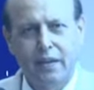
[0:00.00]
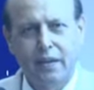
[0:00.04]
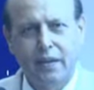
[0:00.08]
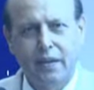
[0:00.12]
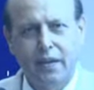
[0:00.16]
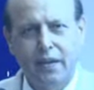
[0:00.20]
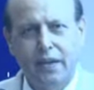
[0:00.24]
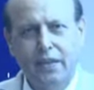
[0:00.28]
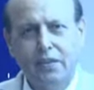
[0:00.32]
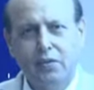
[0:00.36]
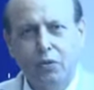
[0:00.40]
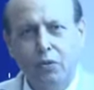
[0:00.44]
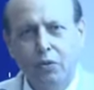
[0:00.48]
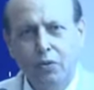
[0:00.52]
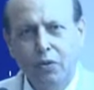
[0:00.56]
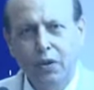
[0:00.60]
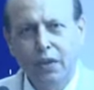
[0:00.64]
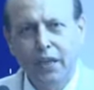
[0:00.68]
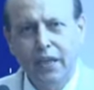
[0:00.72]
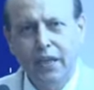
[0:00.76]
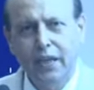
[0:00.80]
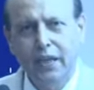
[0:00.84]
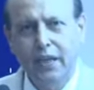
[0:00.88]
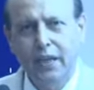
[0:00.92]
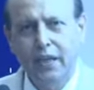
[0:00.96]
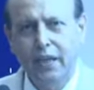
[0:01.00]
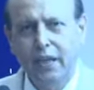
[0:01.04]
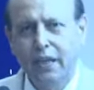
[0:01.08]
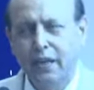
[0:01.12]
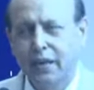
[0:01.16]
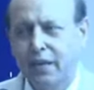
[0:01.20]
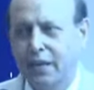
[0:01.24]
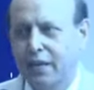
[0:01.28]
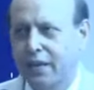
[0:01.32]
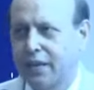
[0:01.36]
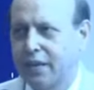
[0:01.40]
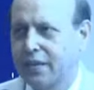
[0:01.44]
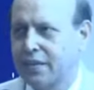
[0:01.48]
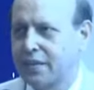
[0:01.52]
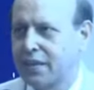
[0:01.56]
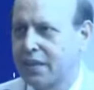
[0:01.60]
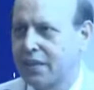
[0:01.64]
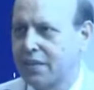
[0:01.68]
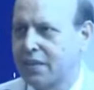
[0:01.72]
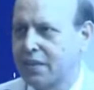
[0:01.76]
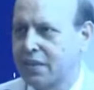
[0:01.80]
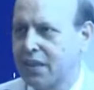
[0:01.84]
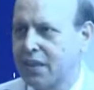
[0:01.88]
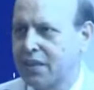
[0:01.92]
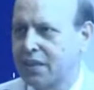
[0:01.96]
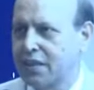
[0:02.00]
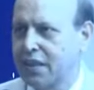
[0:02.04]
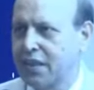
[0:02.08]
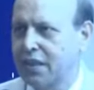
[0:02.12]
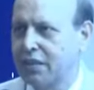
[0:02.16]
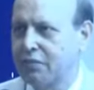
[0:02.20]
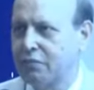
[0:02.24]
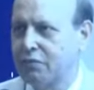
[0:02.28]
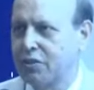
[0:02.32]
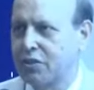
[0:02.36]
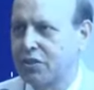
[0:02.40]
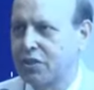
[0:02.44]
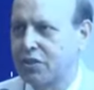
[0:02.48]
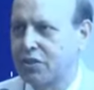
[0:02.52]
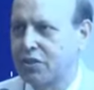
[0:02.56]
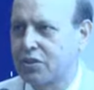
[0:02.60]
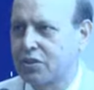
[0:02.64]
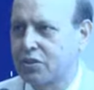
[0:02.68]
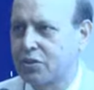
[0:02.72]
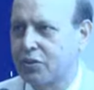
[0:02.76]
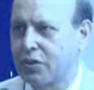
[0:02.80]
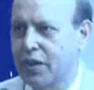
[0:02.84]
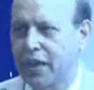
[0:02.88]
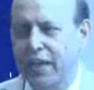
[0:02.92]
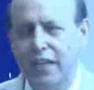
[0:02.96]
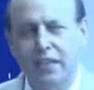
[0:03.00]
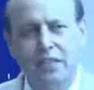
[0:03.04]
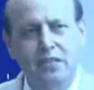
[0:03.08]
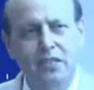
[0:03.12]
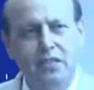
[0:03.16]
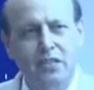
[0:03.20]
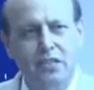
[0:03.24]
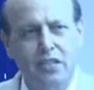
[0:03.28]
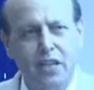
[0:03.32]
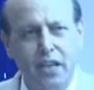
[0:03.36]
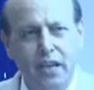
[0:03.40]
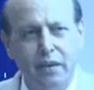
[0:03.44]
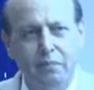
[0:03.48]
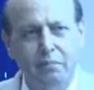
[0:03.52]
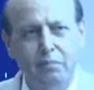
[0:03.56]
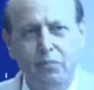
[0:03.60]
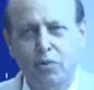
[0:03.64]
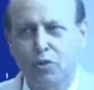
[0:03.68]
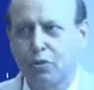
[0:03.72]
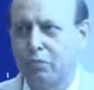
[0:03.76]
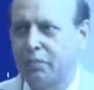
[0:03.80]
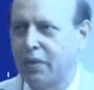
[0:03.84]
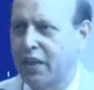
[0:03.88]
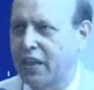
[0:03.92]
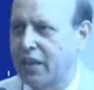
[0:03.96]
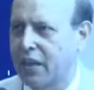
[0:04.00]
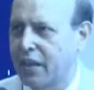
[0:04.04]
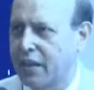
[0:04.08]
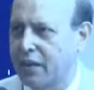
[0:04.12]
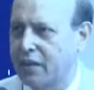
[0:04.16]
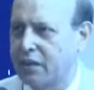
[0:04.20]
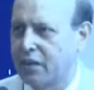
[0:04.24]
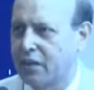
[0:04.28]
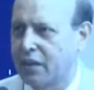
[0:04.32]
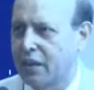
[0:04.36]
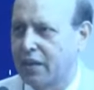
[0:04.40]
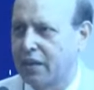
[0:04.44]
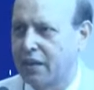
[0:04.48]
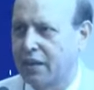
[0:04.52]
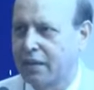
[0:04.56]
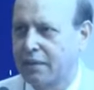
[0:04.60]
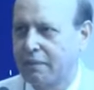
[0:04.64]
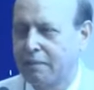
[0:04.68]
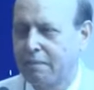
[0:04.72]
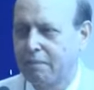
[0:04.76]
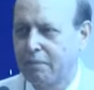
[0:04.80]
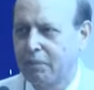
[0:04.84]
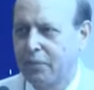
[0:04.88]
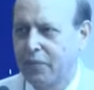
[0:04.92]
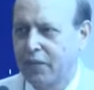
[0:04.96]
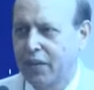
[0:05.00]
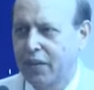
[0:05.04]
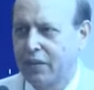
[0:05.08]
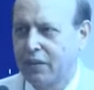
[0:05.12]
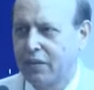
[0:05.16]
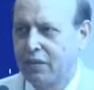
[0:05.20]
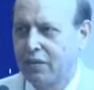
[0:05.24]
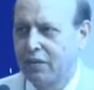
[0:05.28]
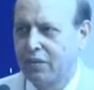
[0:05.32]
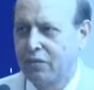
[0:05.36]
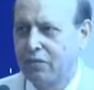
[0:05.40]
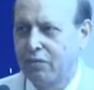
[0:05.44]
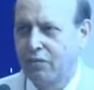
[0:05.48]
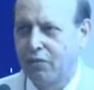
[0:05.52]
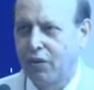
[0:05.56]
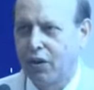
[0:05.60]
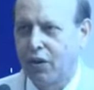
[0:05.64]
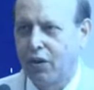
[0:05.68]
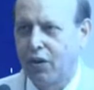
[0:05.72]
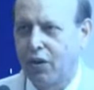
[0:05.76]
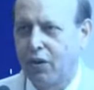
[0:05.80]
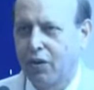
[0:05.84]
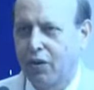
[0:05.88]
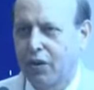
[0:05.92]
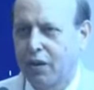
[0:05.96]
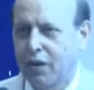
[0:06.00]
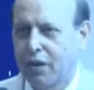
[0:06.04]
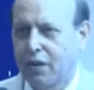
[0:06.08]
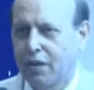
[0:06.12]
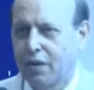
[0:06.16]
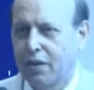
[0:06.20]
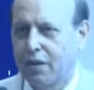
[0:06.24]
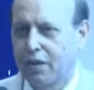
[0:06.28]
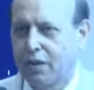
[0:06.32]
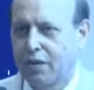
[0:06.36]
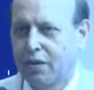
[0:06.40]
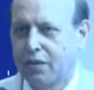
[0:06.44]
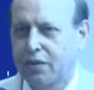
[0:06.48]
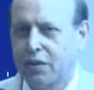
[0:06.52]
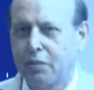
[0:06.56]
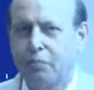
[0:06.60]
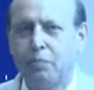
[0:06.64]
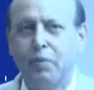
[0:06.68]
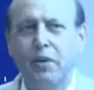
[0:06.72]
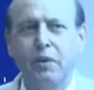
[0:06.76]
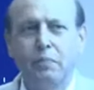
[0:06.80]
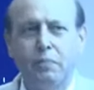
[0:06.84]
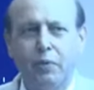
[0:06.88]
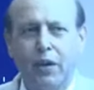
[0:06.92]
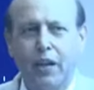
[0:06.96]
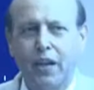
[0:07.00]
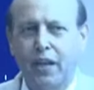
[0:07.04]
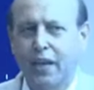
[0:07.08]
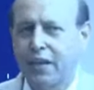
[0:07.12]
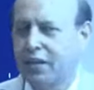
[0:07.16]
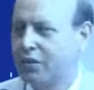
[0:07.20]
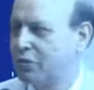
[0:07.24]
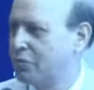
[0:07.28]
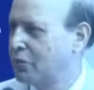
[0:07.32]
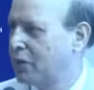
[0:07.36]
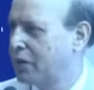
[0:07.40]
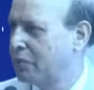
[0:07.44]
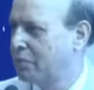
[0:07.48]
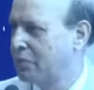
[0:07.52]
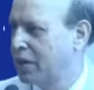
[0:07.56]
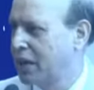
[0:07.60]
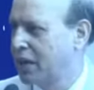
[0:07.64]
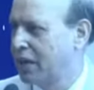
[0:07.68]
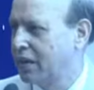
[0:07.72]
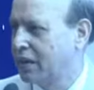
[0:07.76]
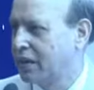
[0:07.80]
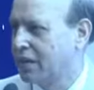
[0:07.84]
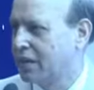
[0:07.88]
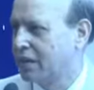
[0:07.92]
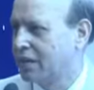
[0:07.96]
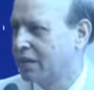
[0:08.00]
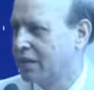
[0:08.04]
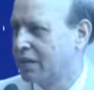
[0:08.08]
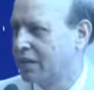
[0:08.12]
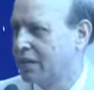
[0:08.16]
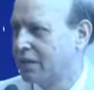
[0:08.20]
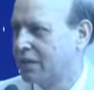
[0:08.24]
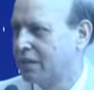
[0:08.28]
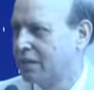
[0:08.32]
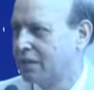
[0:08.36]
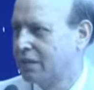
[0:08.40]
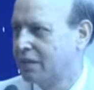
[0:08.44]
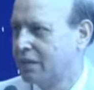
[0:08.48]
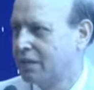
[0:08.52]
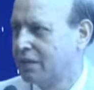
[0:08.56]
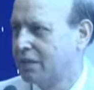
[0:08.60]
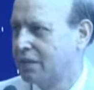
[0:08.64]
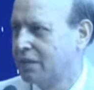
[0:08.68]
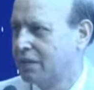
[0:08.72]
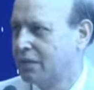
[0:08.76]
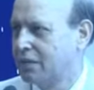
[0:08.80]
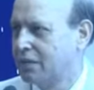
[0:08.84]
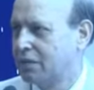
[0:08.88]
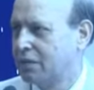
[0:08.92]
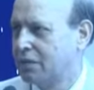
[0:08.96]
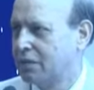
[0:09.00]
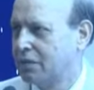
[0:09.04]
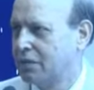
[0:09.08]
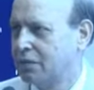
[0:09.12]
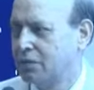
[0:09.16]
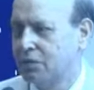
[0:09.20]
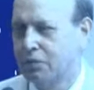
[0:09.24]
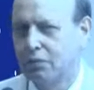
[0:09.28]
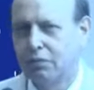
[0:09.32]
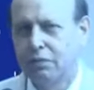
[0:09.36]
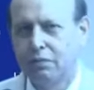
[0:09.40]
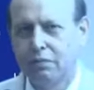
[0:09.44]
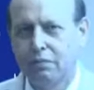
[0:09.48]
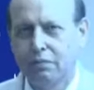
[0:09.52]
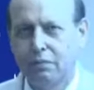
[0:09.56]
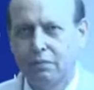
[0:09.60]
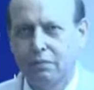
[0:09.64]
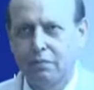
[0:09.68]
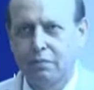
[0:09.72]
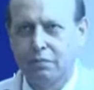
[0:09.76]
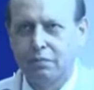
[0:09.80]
It only is a city which is today seen to be catering for the people like you and me, who